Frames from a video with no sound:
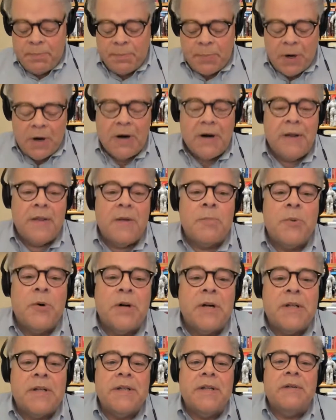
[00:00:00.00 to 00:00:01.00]
part of the
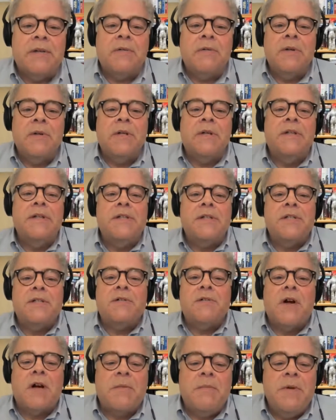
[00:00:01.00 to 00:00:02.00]
book that really
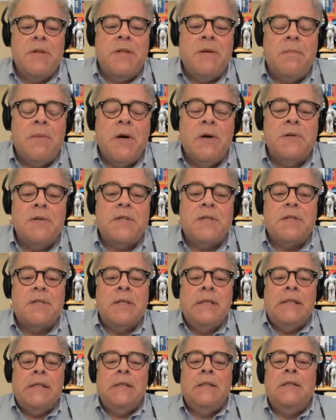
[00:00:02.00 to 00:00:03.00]
struck me the most,
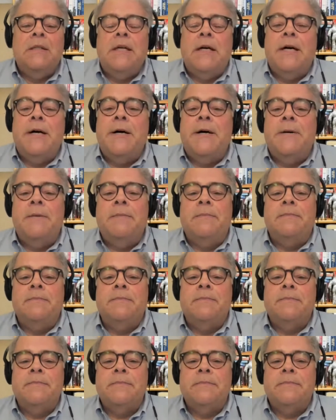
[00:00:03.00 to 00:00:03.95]
um,